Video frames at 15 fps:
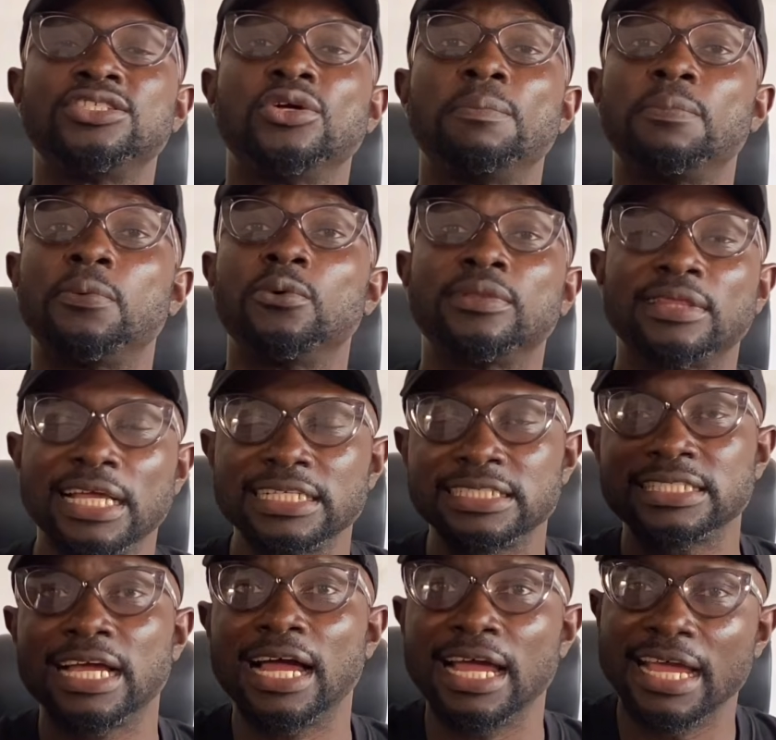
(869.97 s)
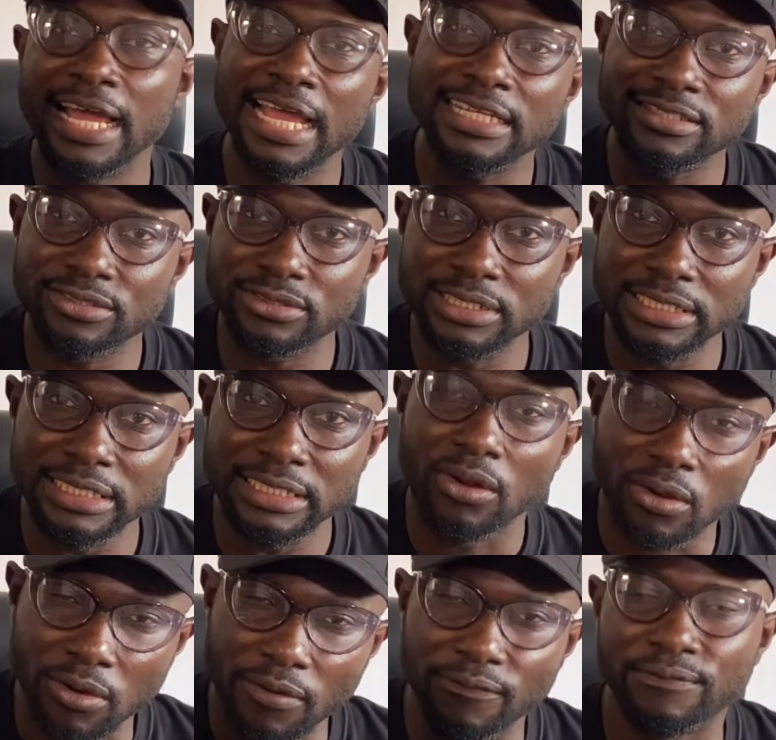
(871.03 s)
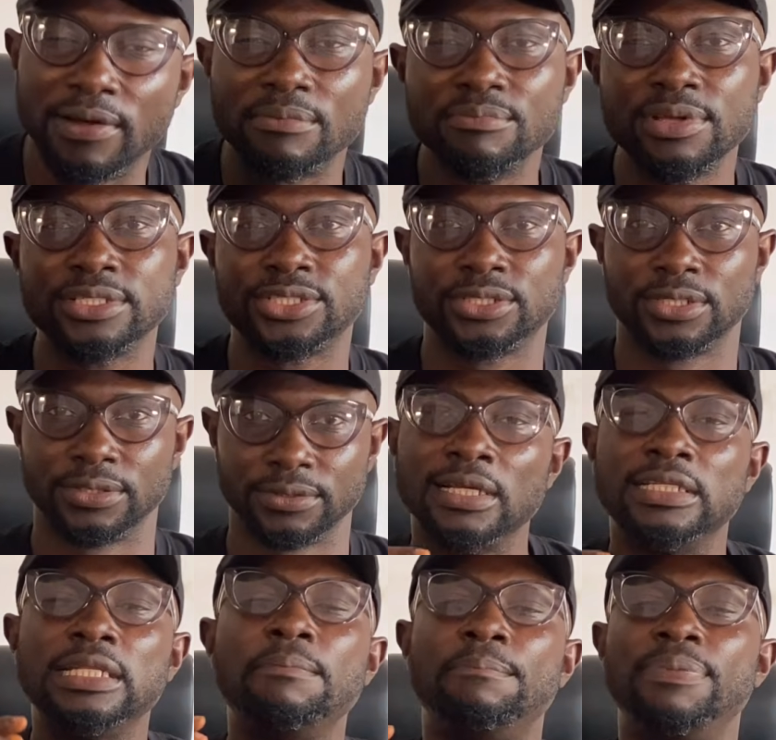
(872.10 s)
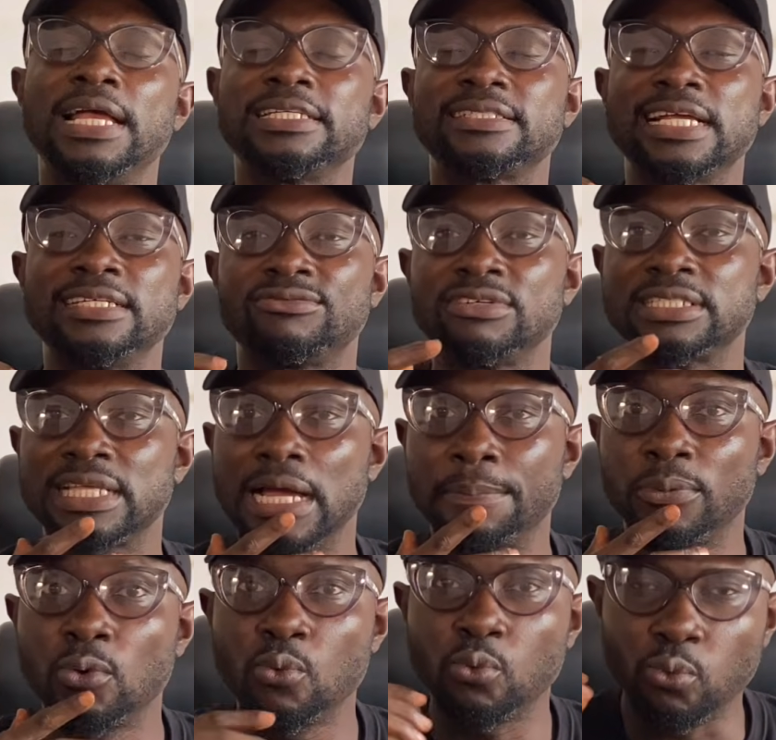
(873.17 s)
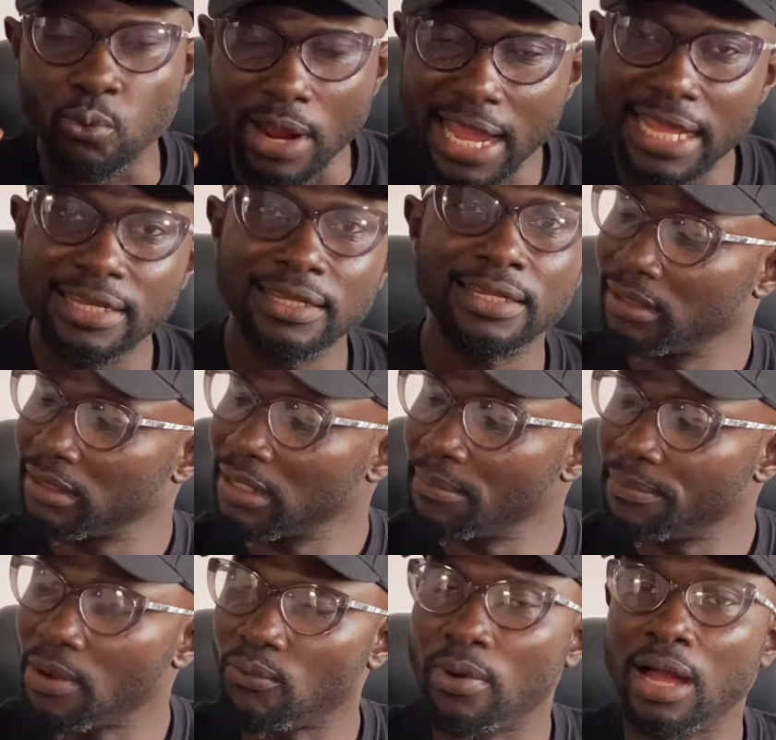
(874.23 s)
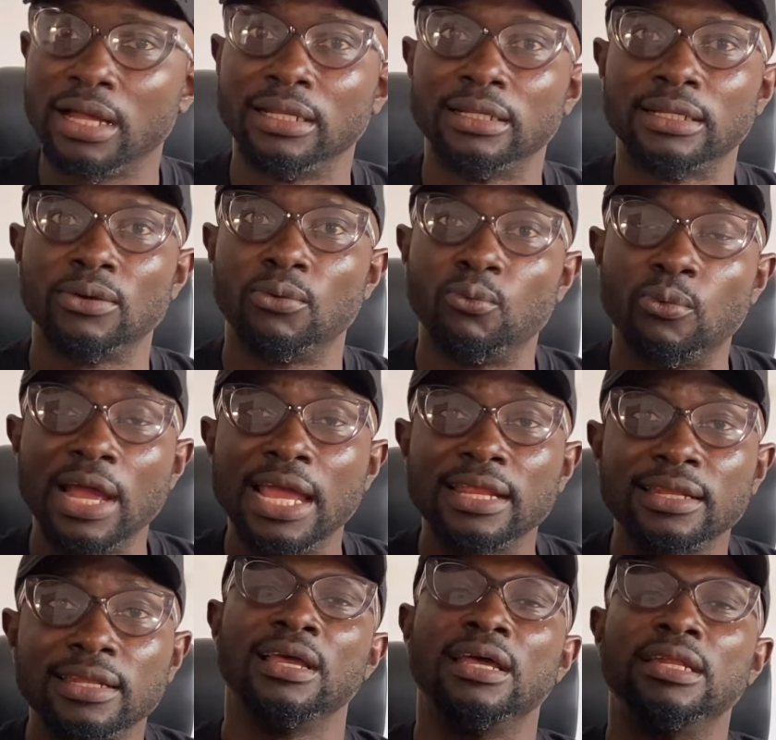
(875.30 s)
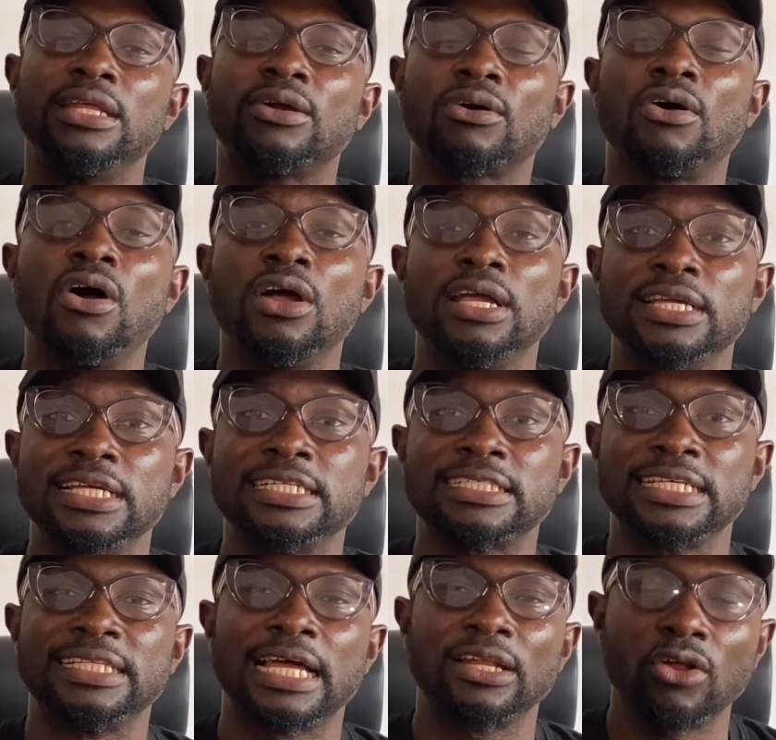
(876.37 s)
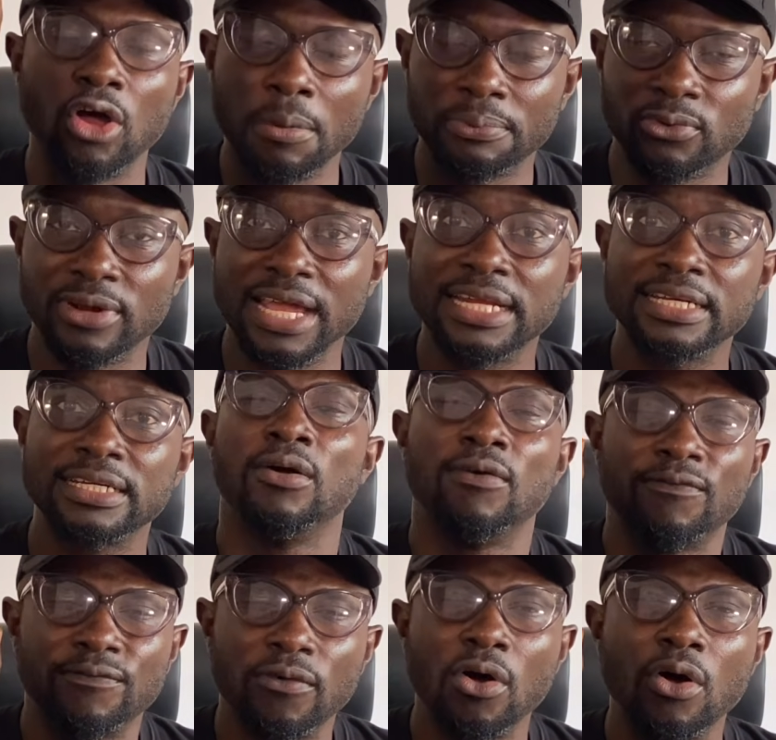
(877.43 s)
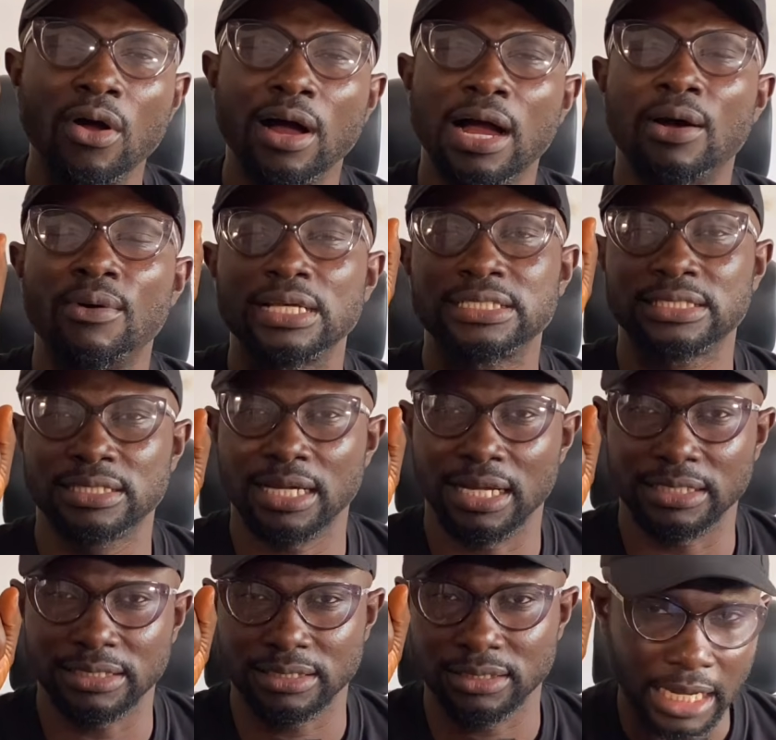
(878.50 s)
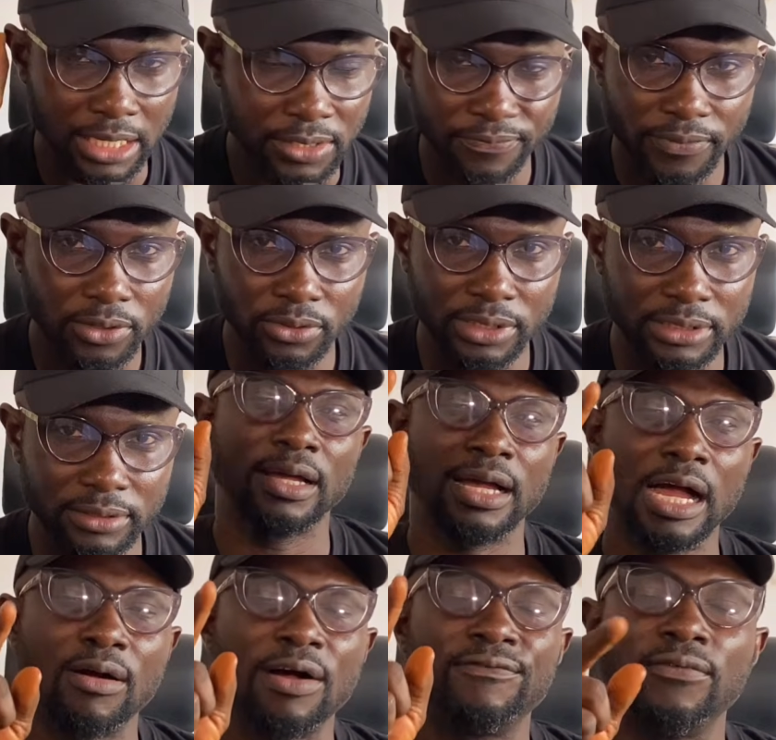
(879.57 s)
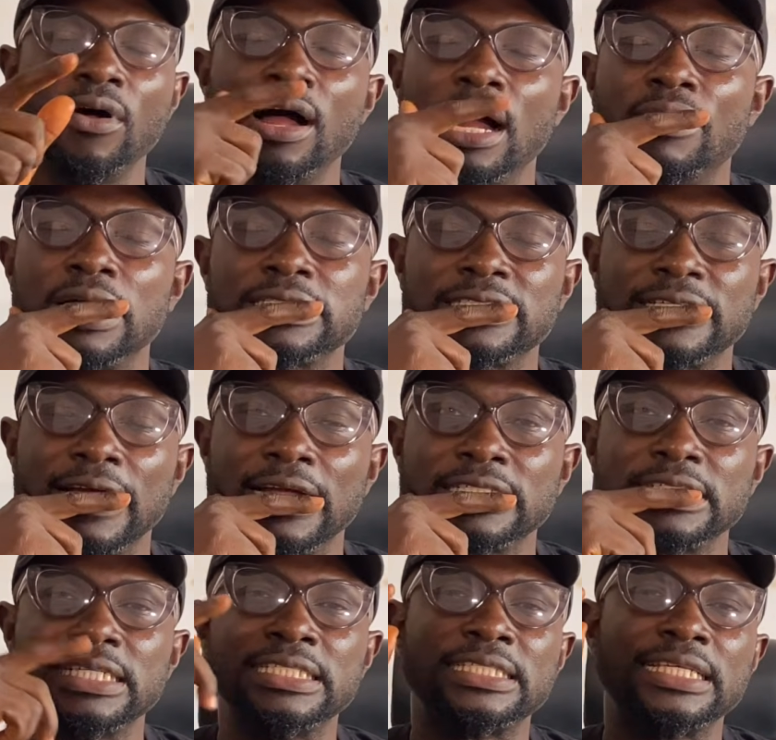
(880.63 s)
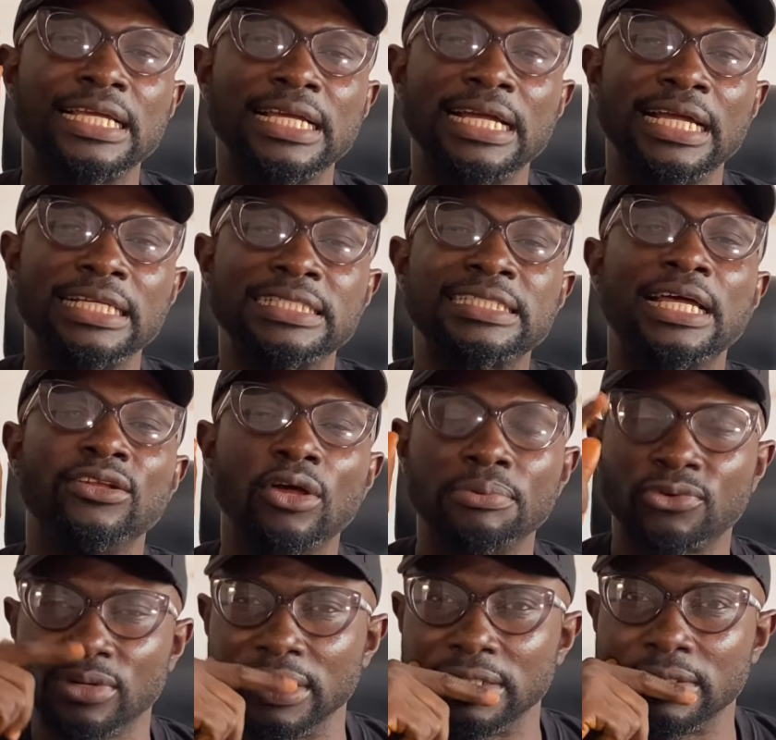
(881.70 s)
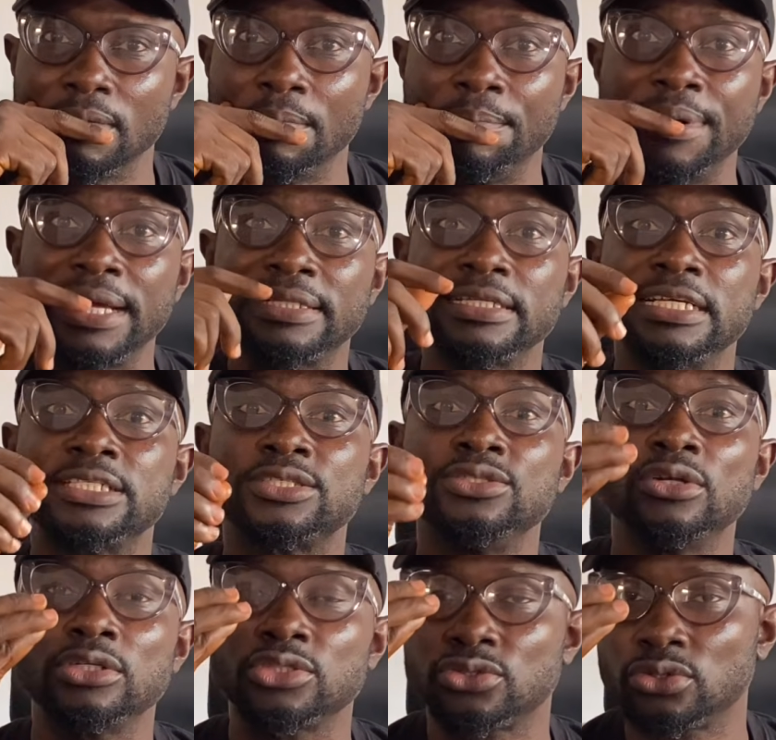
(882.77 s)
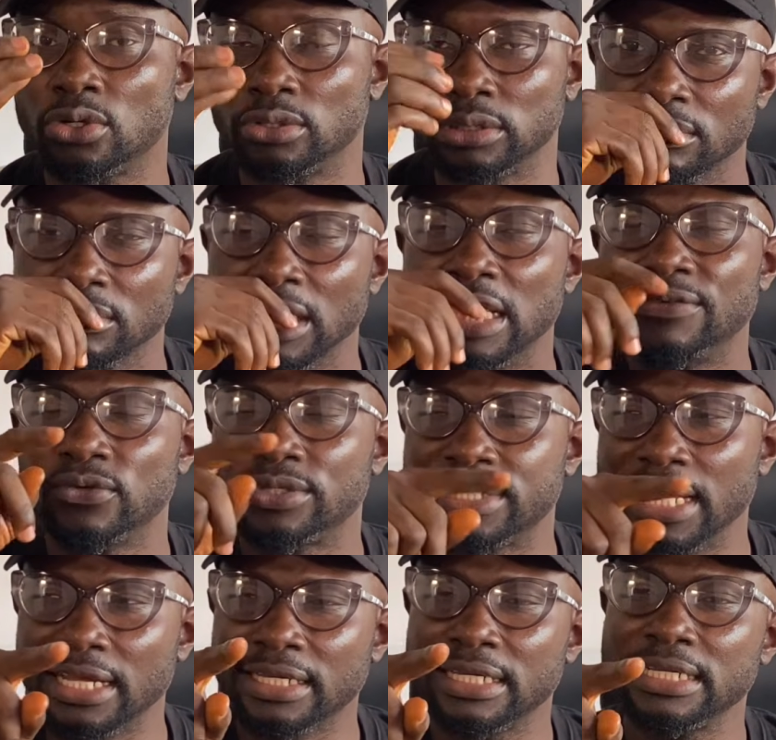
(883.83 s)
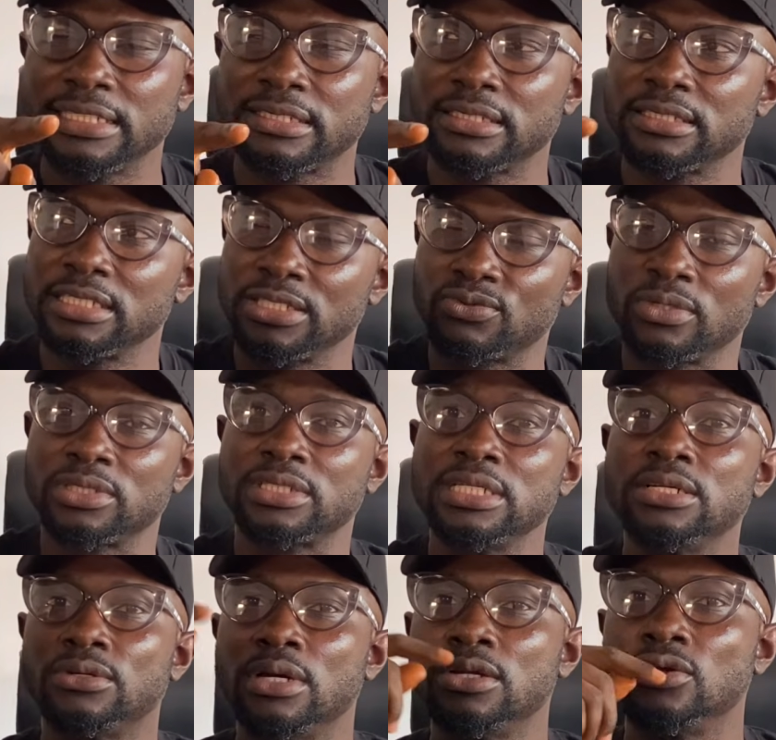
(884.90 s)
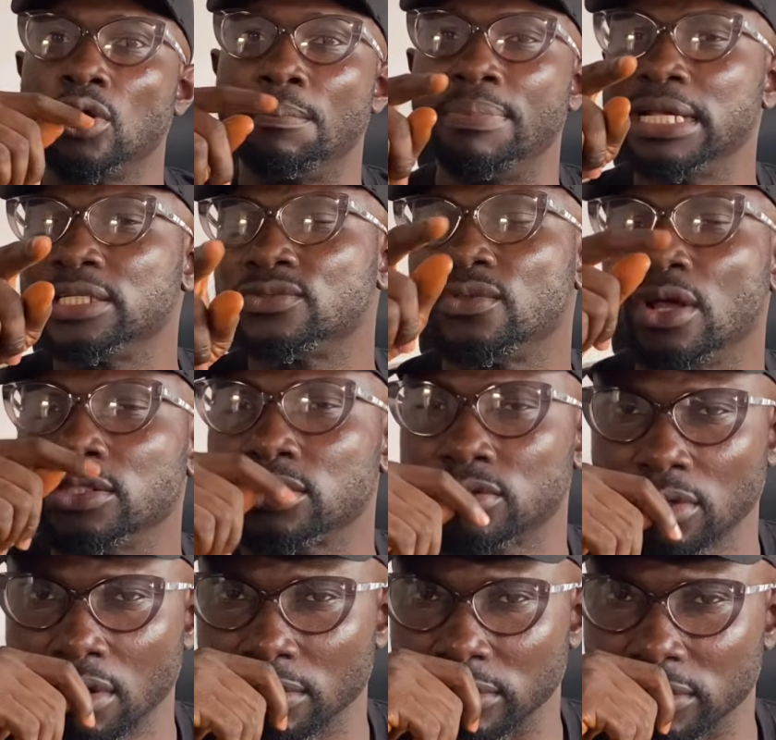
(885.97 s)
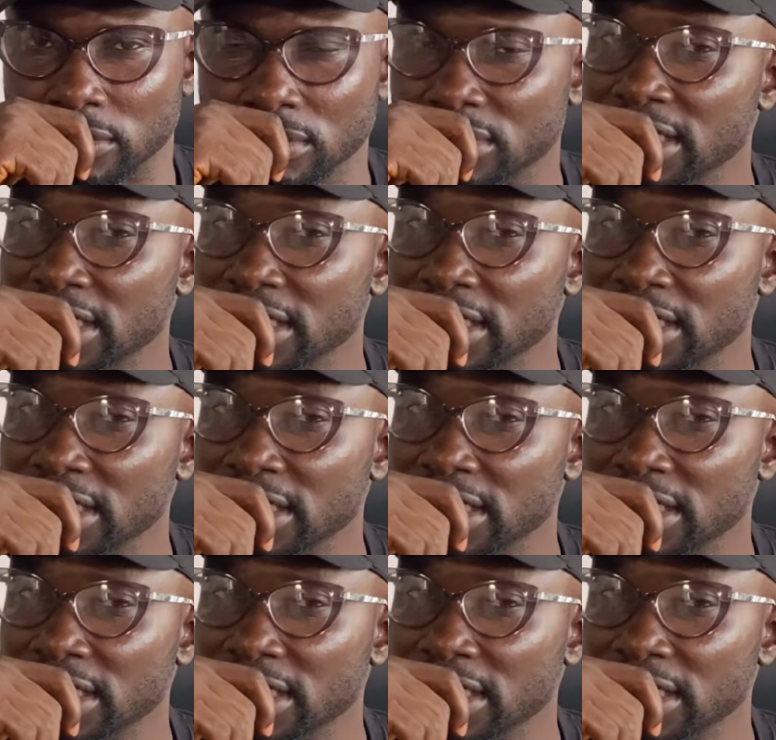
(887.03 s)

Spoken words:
your potential entry confirmation. The best entries happen when, number 1, when the coin is in an uptrend 4 hours chart. Are you following? Our 4 hours chart is an uptrend, but it's not strong. If you check it, it was was still going up, but it's not strong.